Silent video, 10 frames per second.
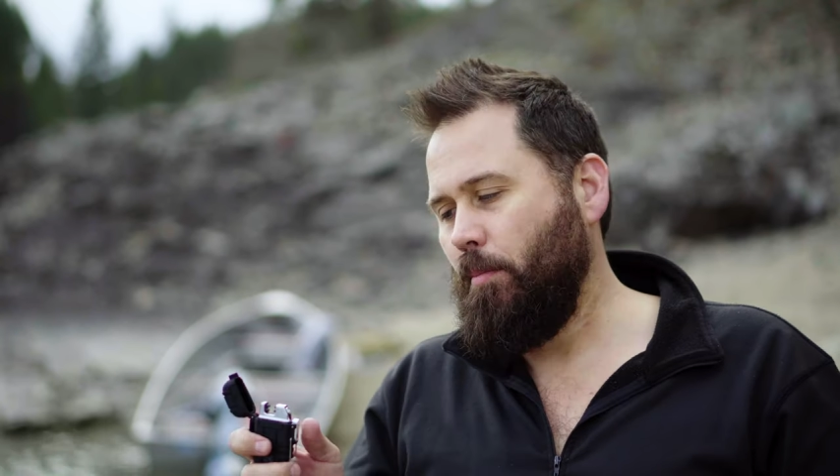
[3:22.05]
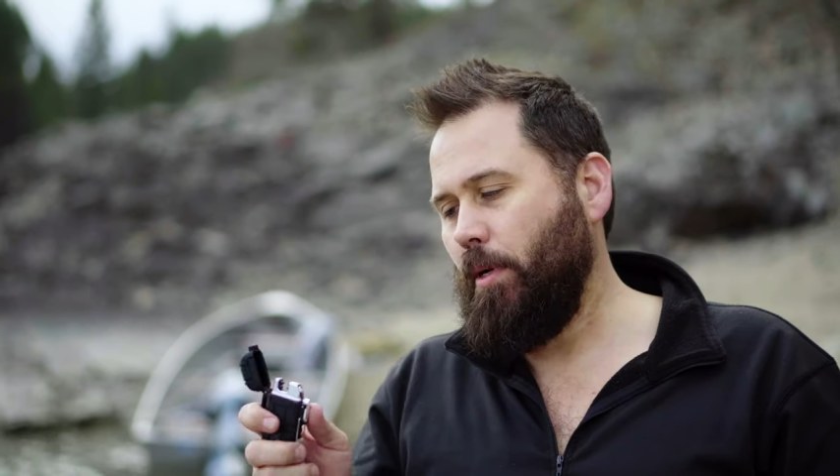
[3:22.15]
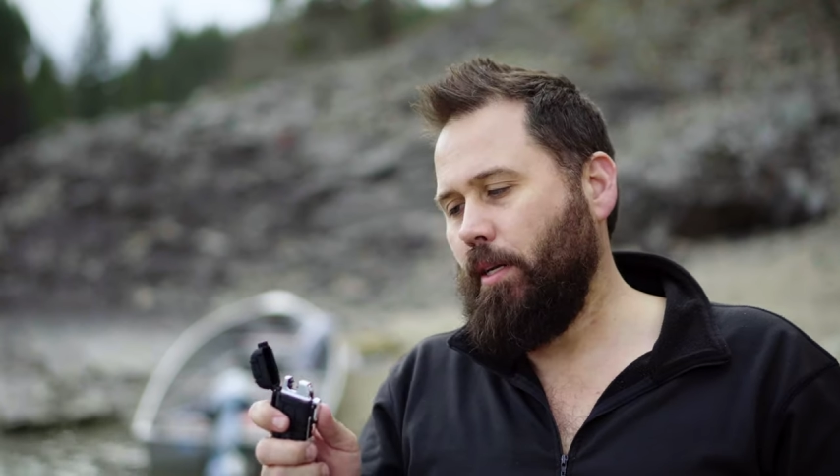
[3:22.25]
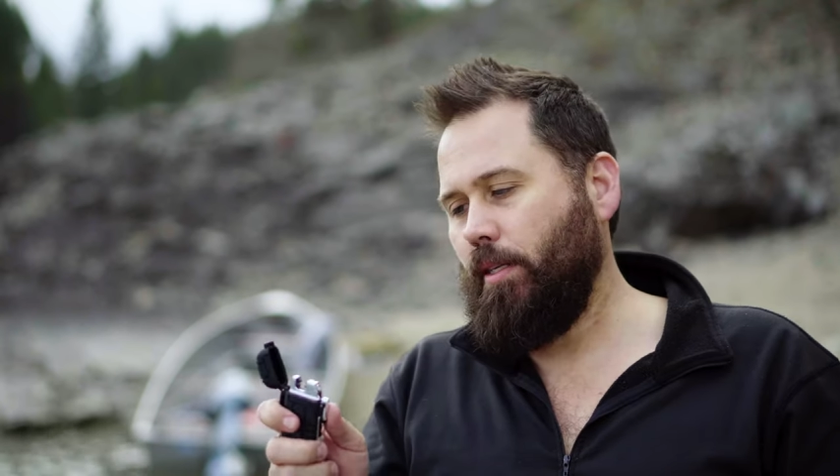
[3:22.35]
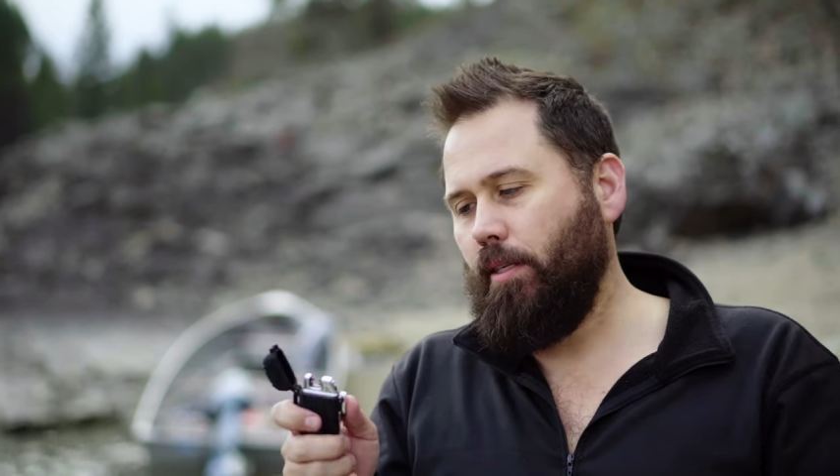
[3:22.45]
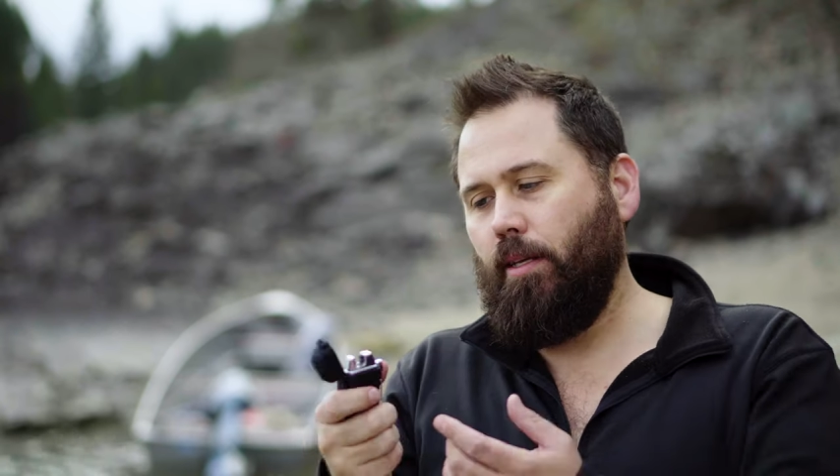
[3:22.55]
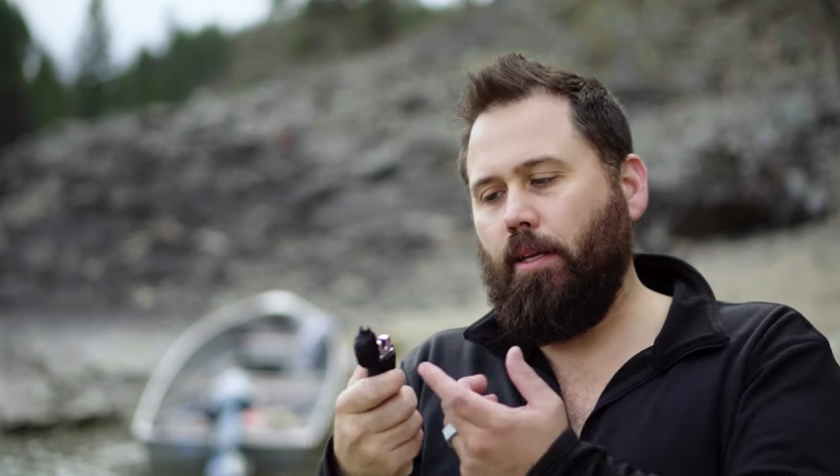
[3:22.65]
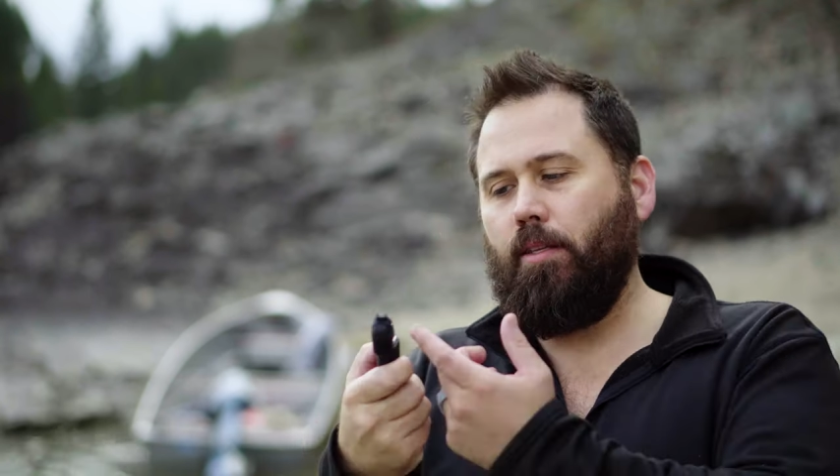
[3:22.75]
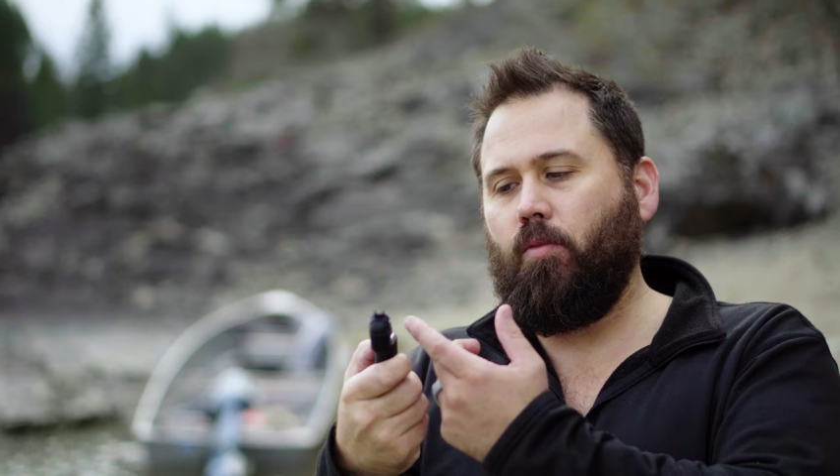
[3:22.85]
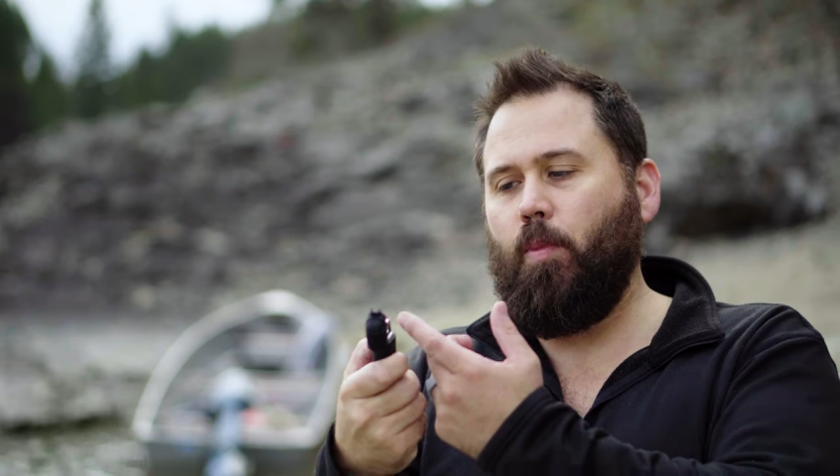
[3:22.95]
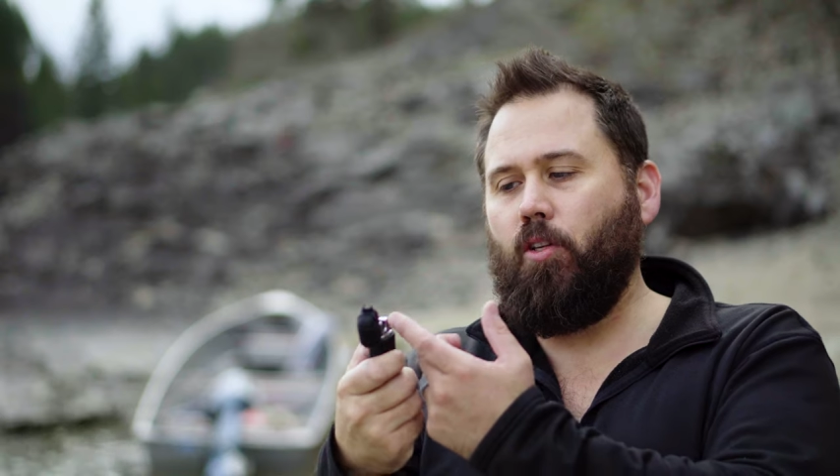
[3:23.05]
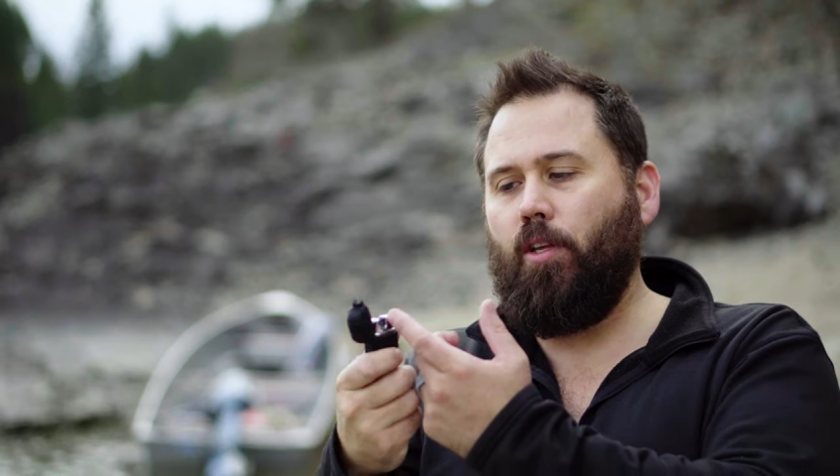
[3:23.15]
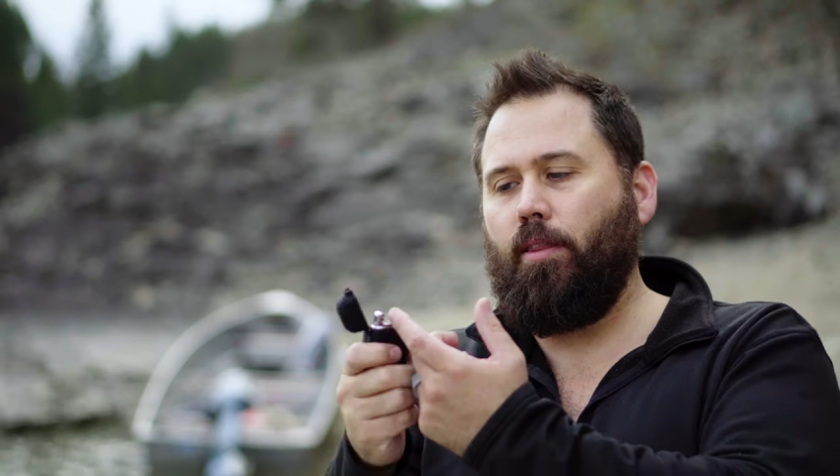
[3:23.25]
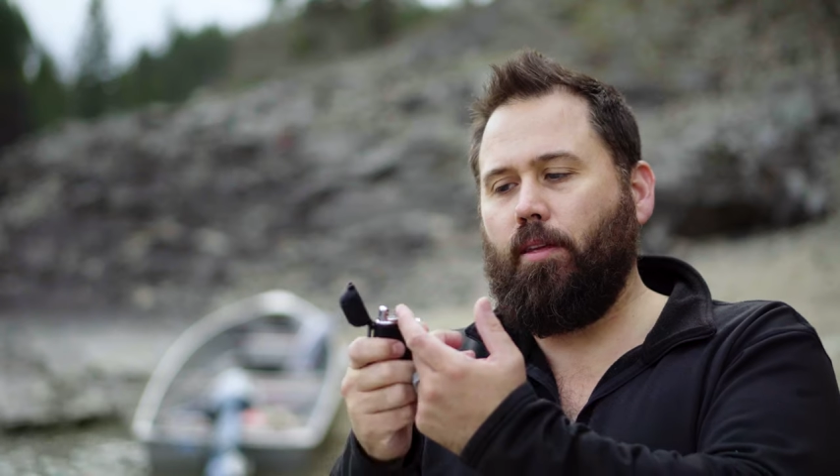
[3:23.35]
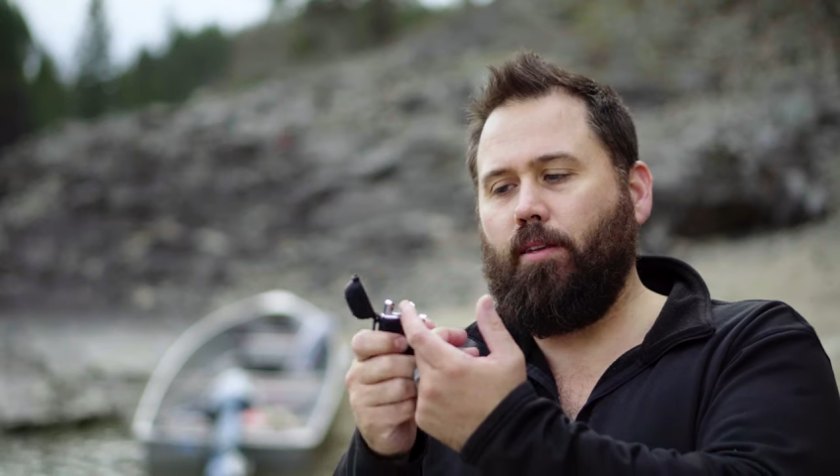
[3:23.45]
but
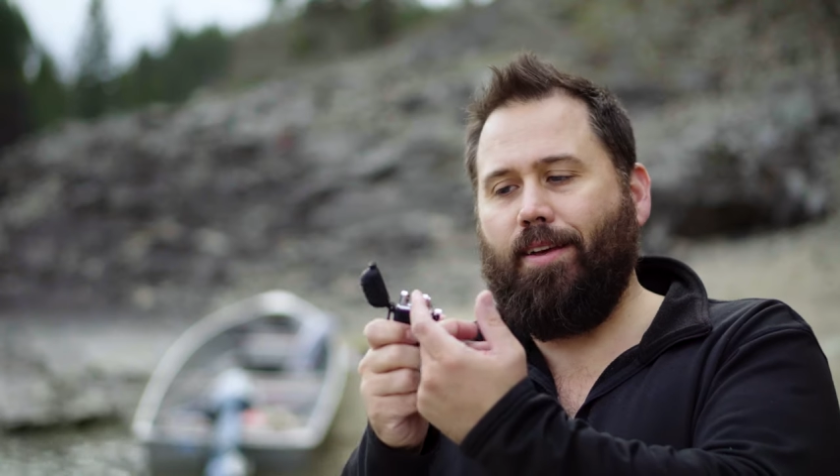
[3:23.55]
especially that you